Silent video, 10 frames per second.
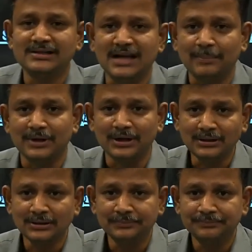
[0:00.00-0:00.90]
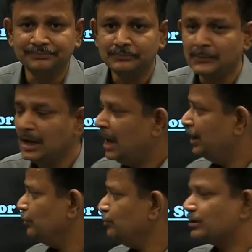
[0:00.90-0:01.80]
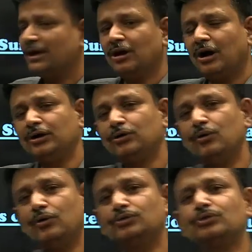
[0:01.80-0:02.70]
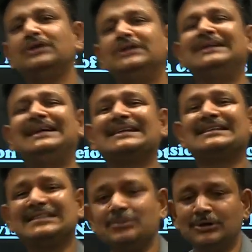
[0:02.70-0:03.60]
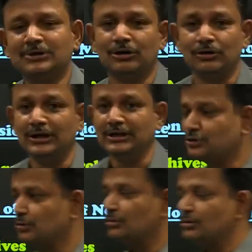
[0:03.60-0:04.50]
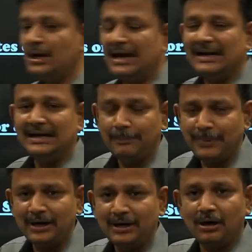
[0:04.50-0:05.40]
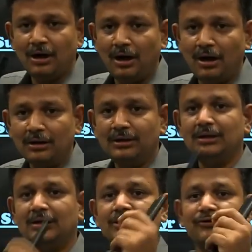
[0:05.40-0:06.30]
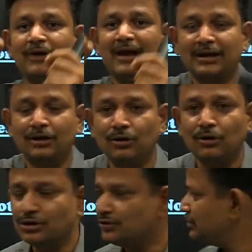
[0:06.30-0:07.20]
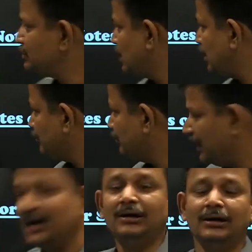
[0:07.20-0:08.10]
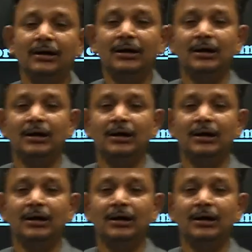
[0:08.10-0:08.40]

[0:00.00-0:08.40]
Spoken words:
a chapter, now you cannot go through the textbook thoroughly. So depend on the quick notes which you have made,